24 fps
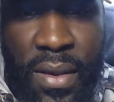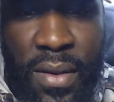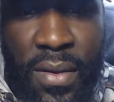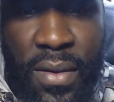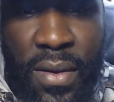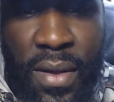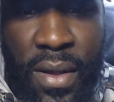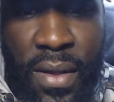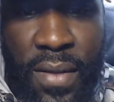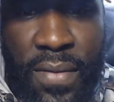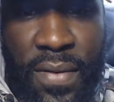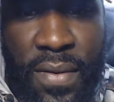
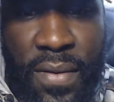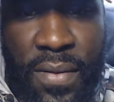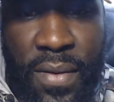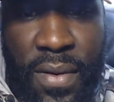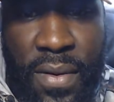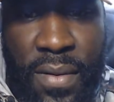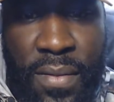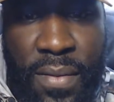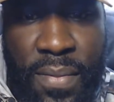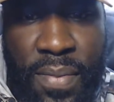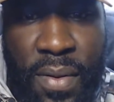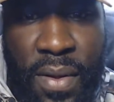going. I
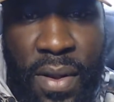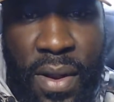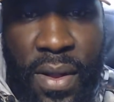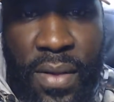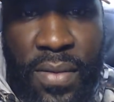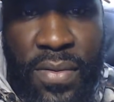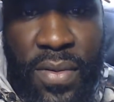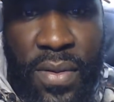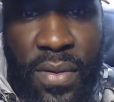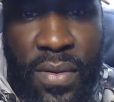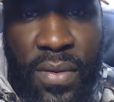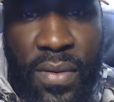forgot what part I
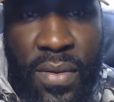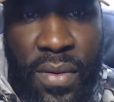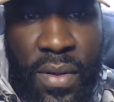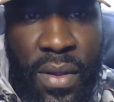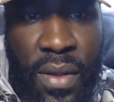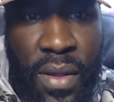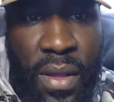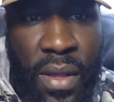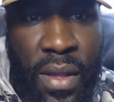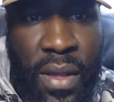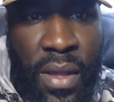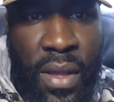was on.
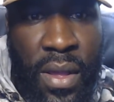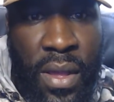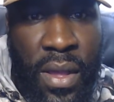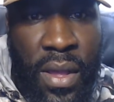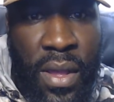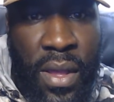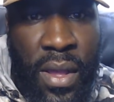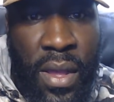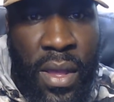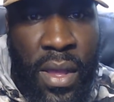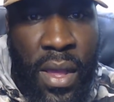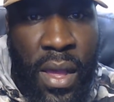
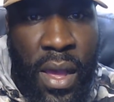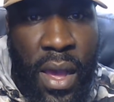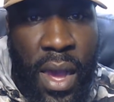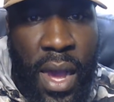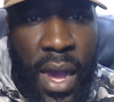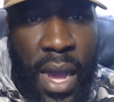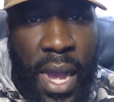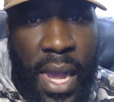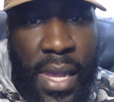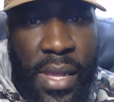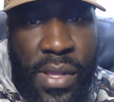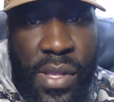
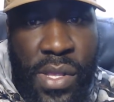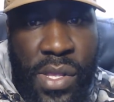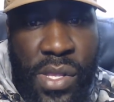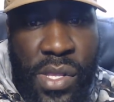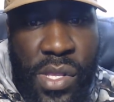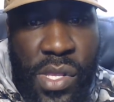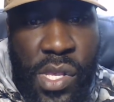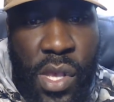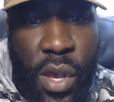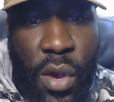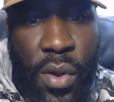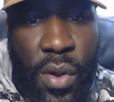All right,
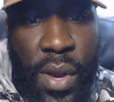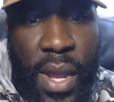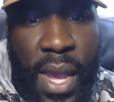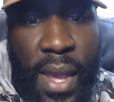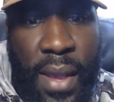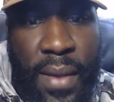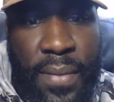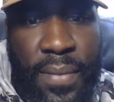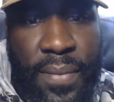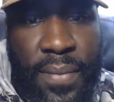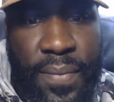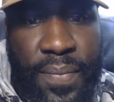so
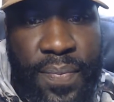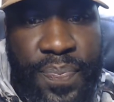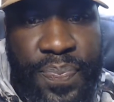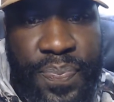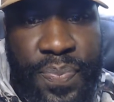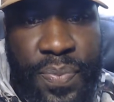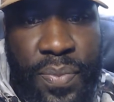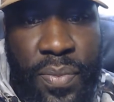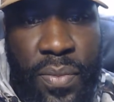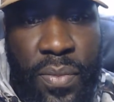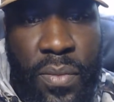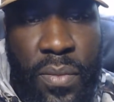that
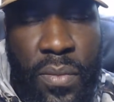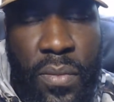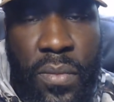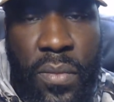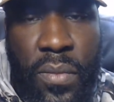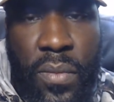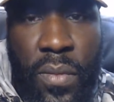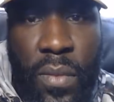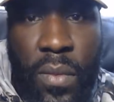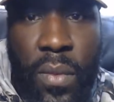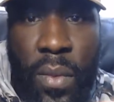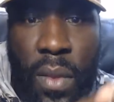
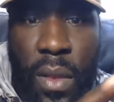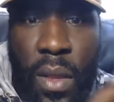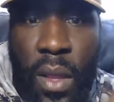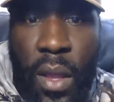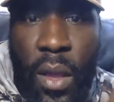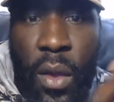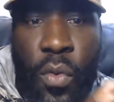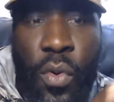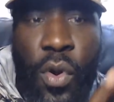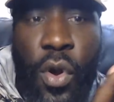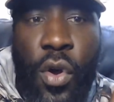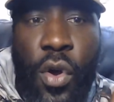
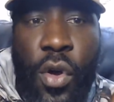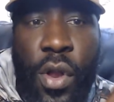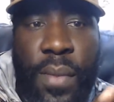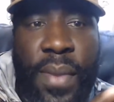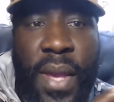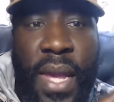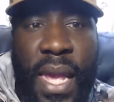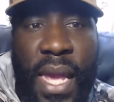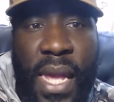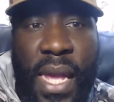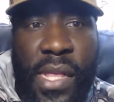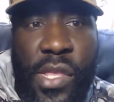we're going to
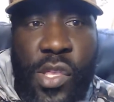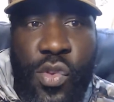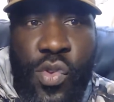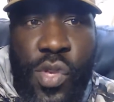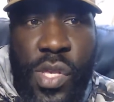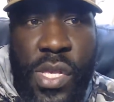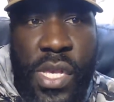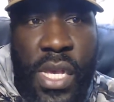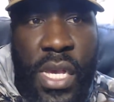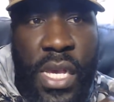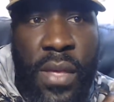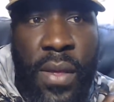begin to
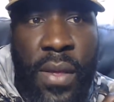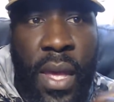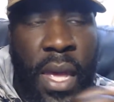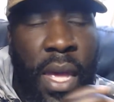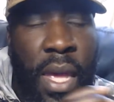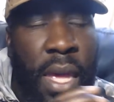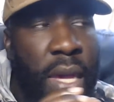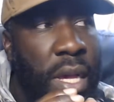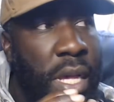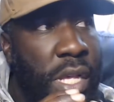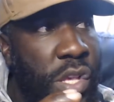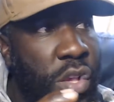see.
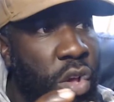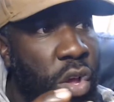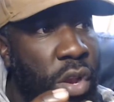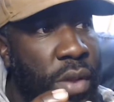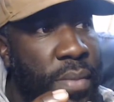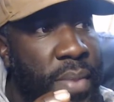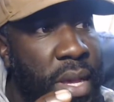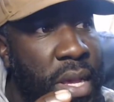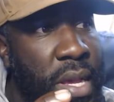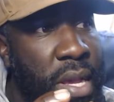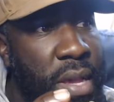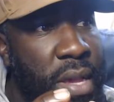It's going to
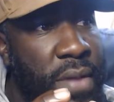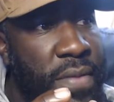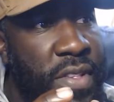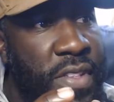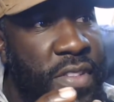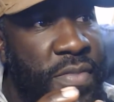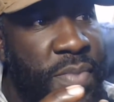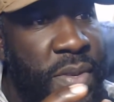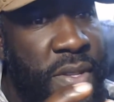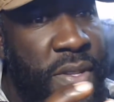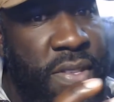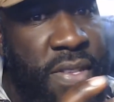be even
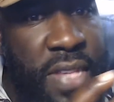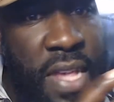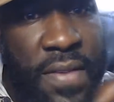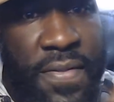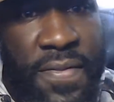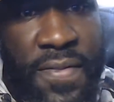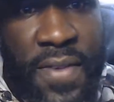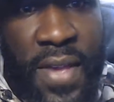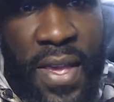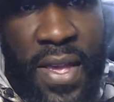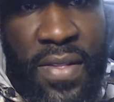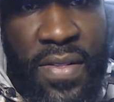
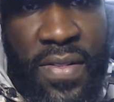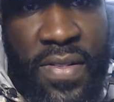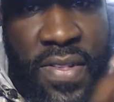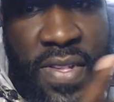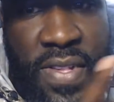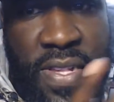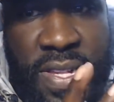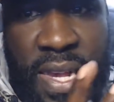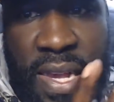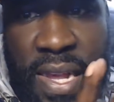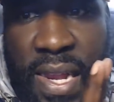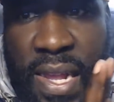specific
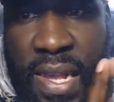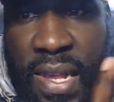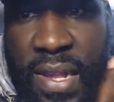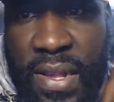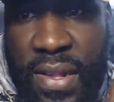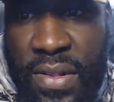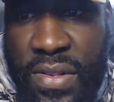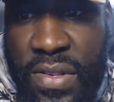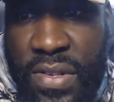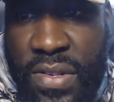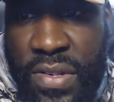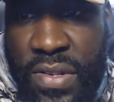
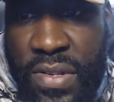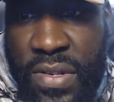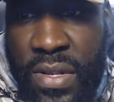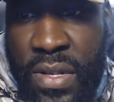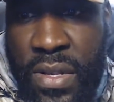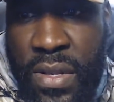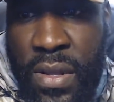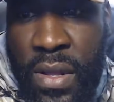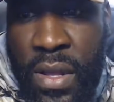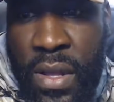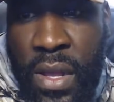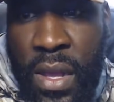cities
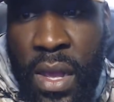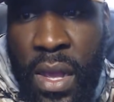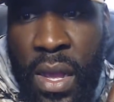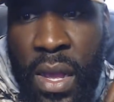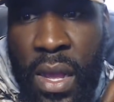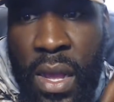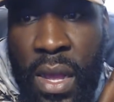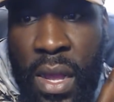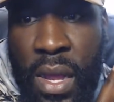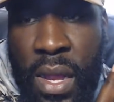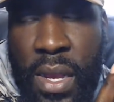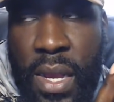
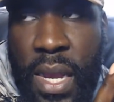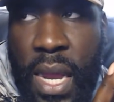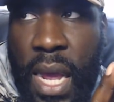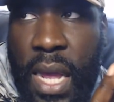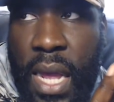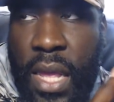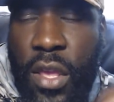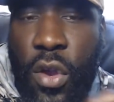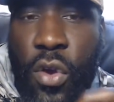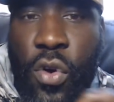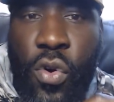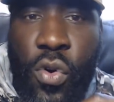
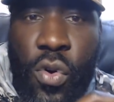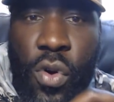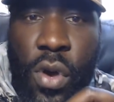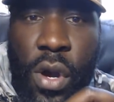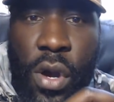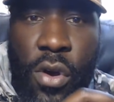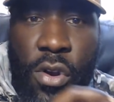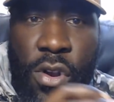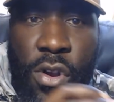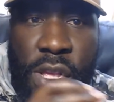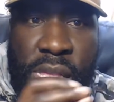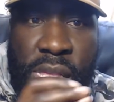that Yahuwah
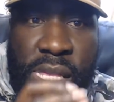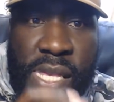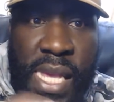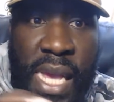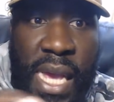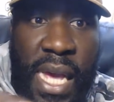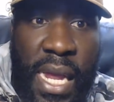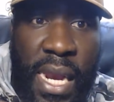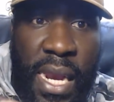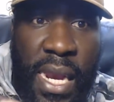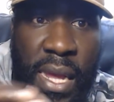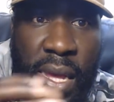are going to
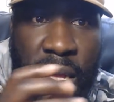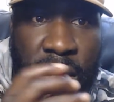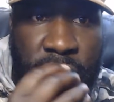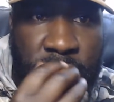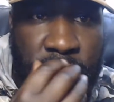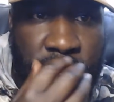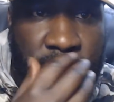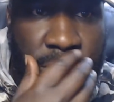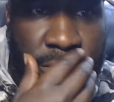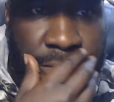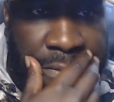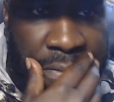tell
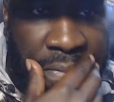us